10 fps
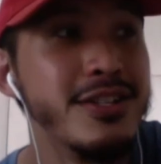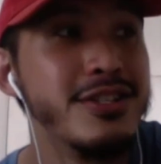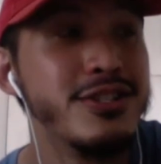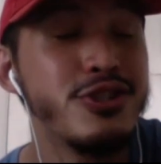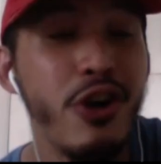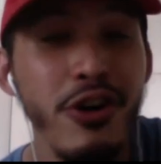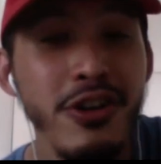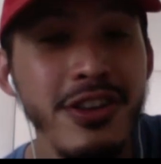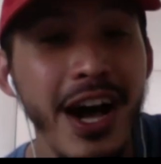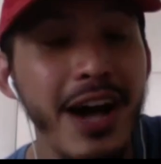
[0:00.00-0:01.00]

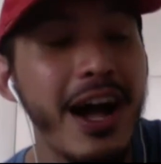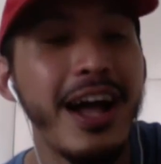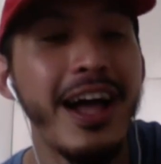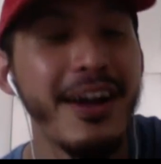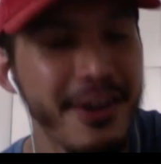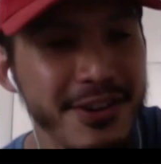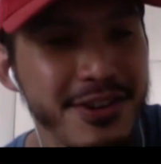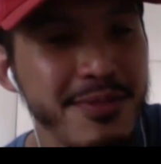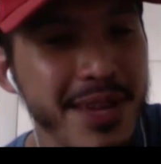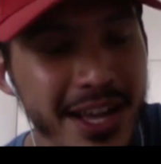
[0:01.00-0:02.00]
John. I
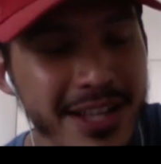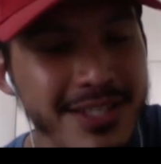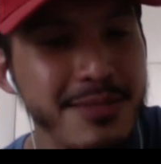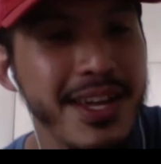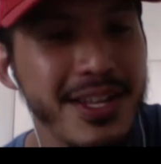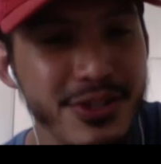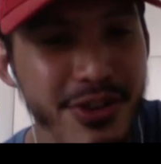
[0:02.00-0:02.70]
underestimated John